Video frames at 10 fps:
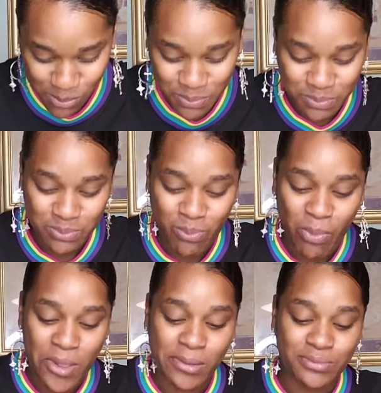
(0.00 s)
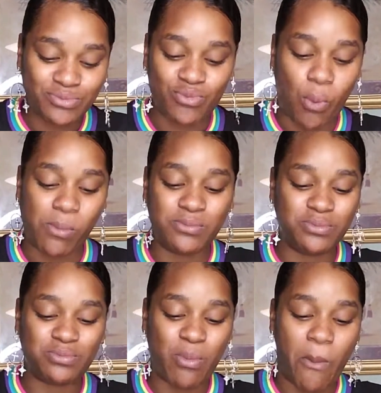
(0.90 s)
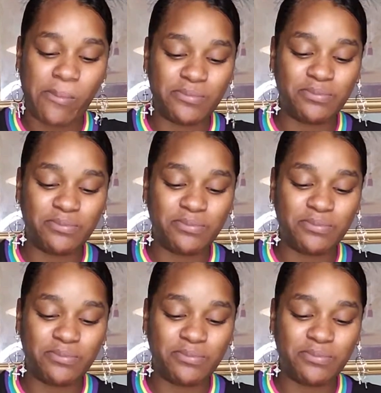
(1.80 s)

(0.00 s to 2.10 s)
You cooked it too long.